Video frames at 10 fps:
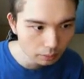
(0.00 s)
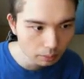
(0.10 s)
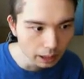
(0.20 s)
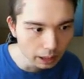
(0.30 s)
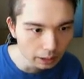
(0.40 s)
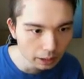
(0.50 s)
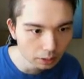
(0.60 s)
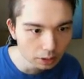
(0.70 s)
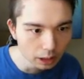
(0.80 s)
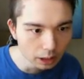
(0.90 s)
Black
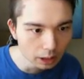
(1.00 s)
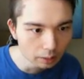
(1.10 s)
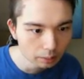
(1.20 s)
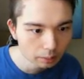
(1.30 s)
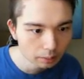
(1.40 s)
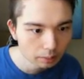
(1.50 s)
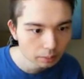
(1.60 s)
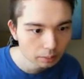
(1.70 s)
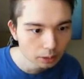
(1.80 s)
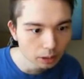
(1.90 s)
cannot take it,
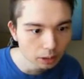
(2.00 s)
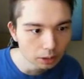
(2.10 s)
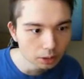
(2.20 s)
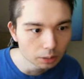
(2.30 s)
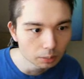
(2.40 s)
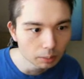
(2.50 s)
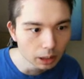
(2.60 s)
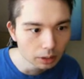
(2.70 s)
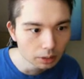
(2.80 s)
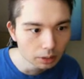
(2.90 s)
or else it will be
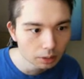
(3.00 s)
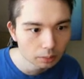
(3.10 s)
mate.